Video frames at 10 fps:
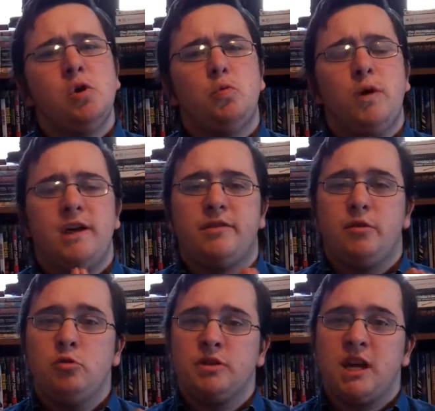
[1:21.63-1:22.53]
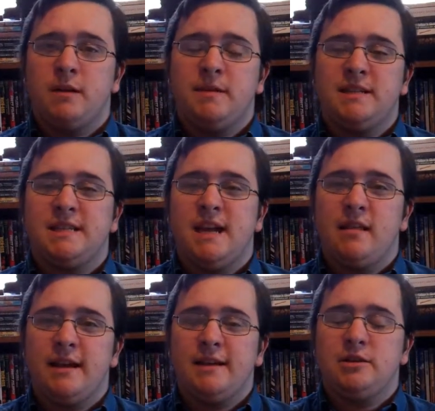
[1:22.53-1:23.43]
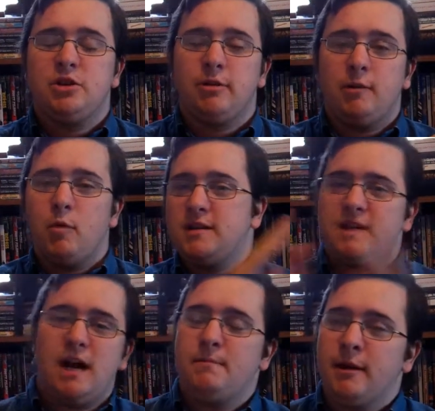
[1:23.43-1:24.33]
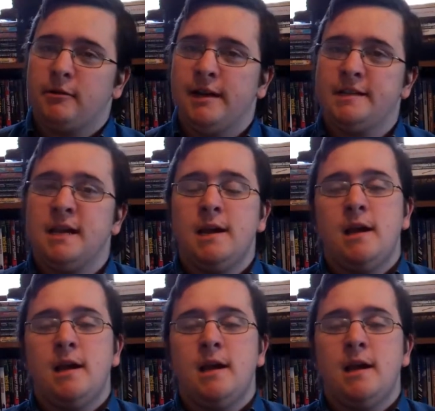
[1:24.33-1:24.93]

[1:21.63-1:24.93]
with who's going to be selling during what time periods.